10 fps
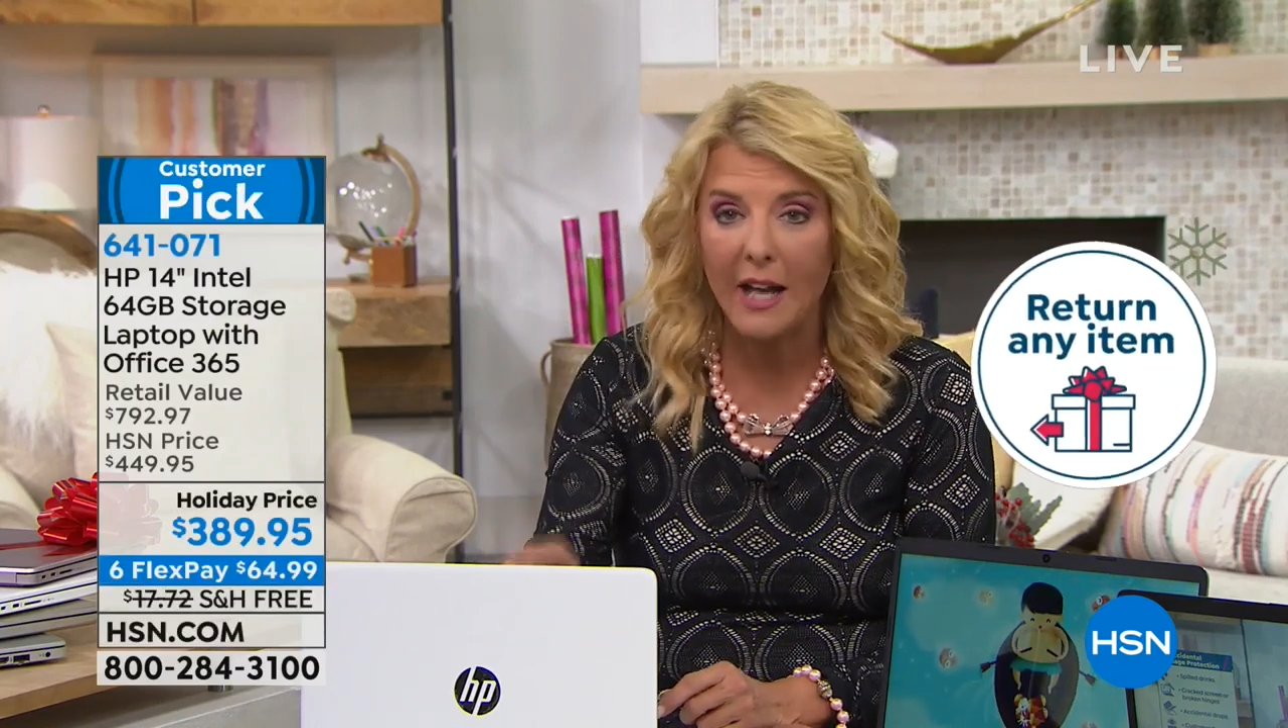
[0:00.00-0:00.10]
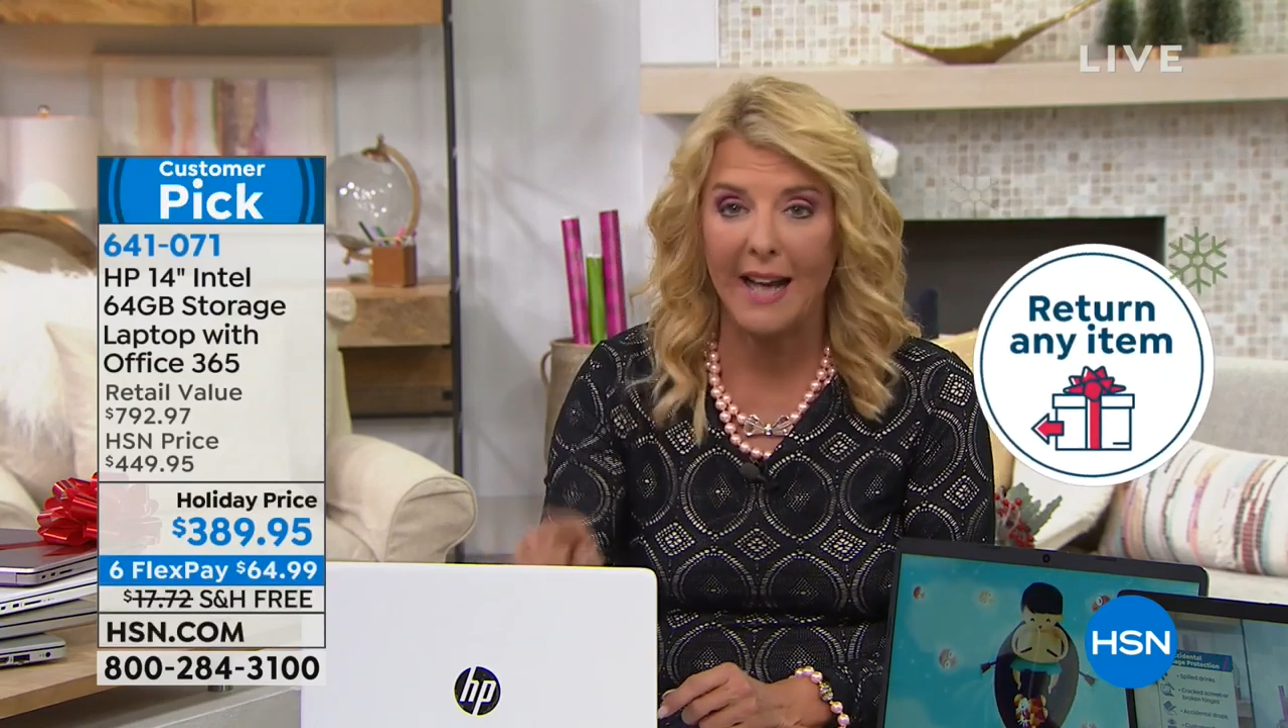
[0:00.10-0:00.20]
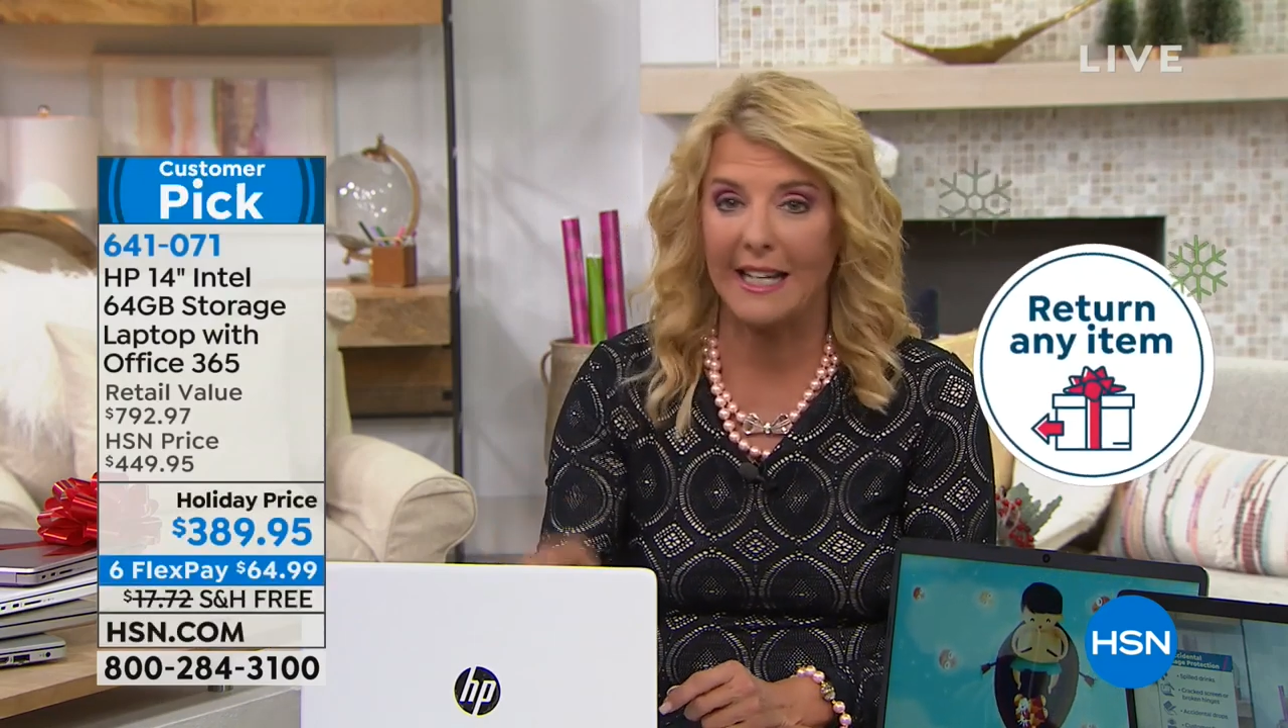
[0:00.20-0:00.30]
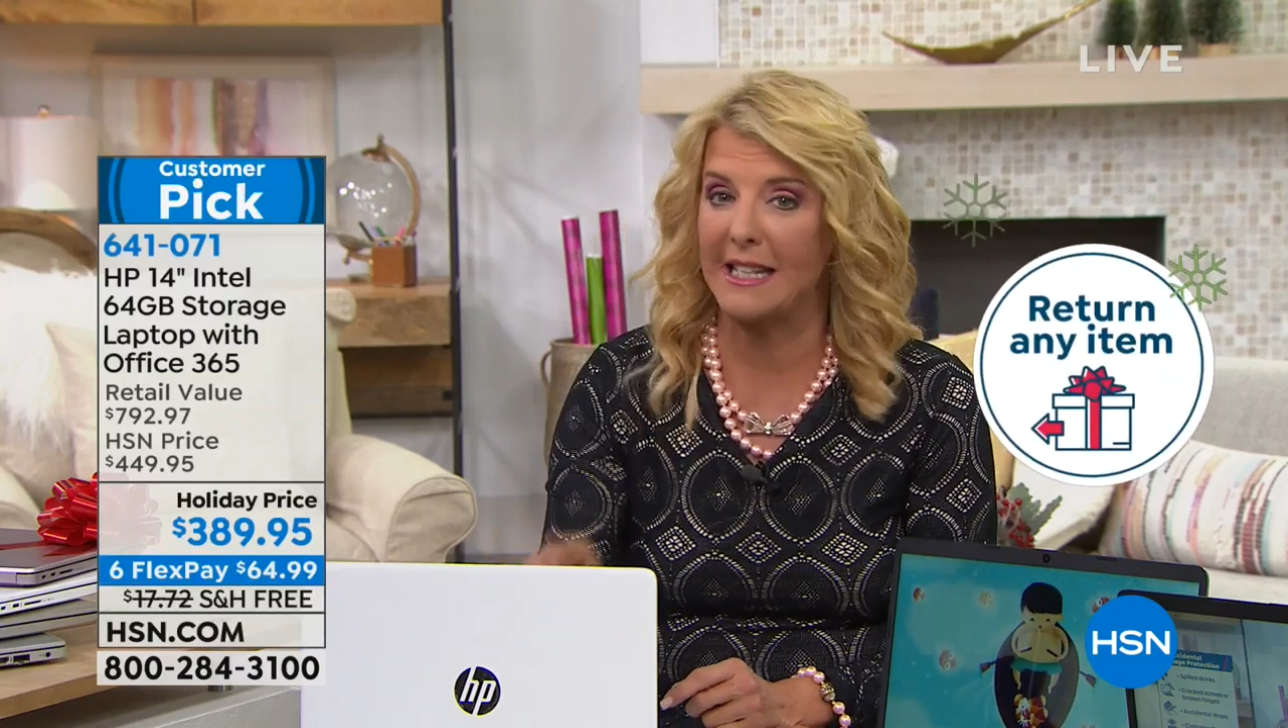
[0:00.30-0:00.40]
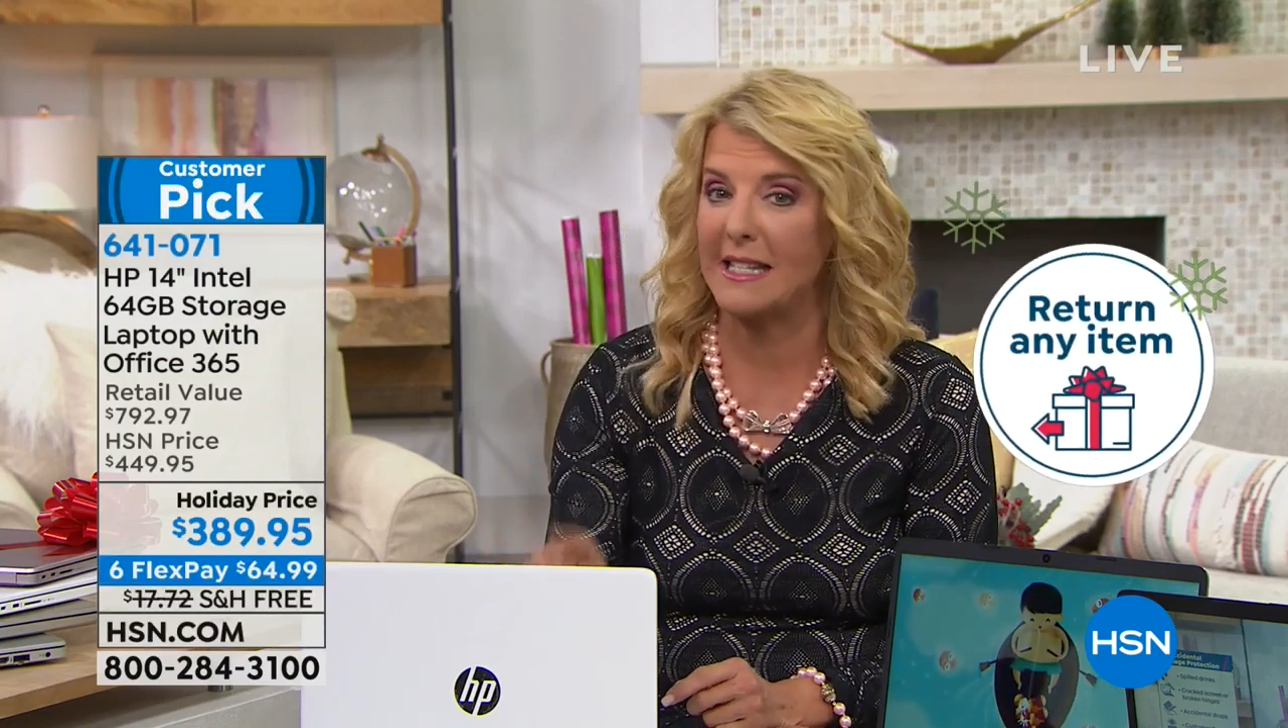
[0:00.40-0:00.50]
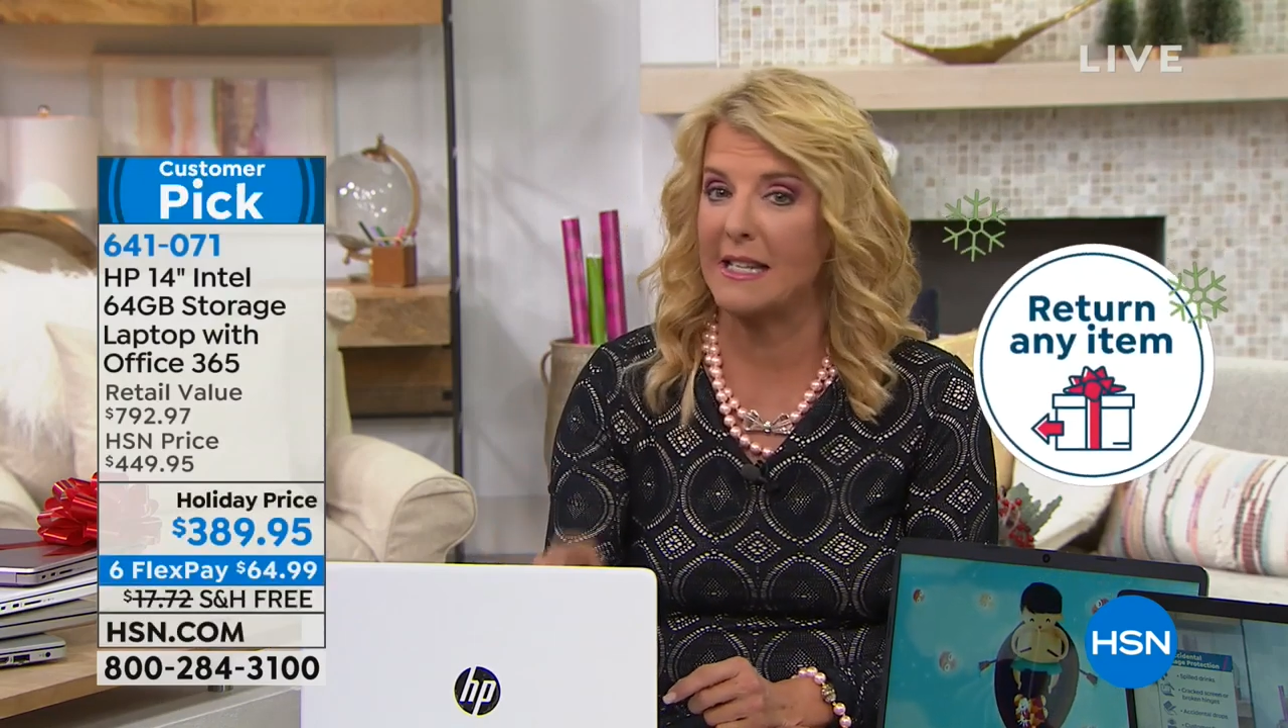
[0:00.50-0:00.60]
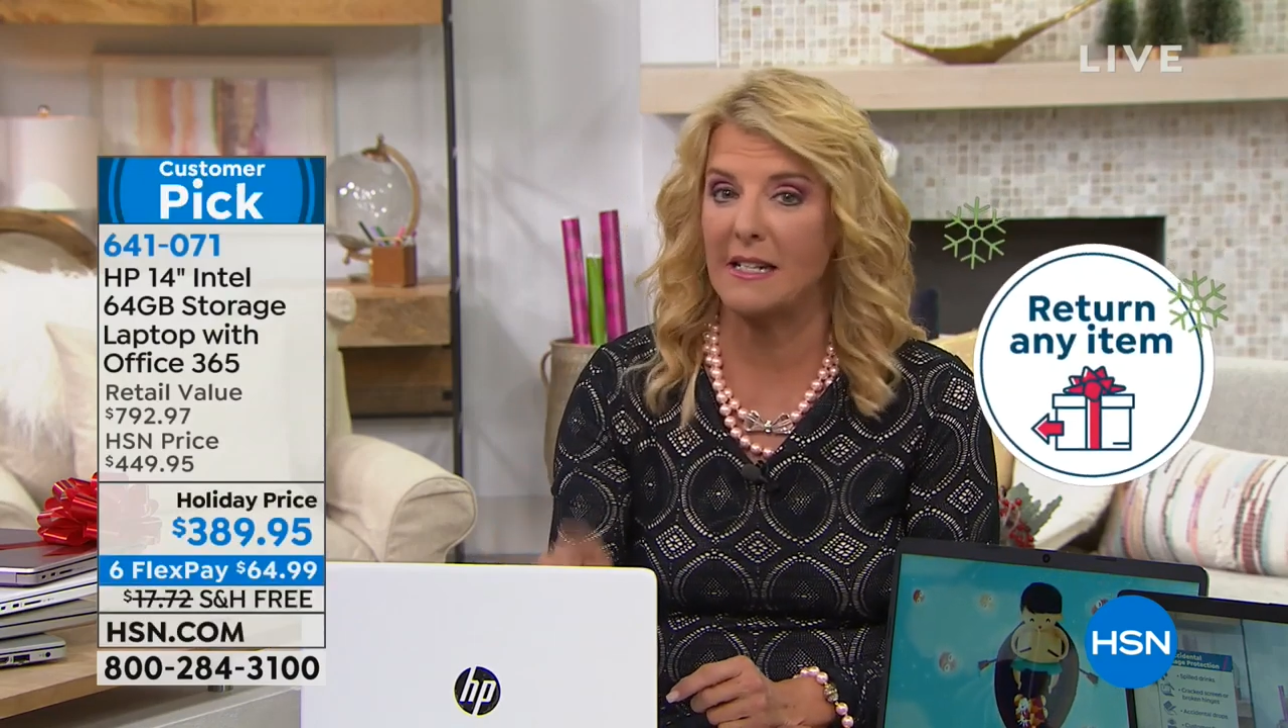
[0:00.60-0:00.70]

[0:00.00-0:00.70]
not get this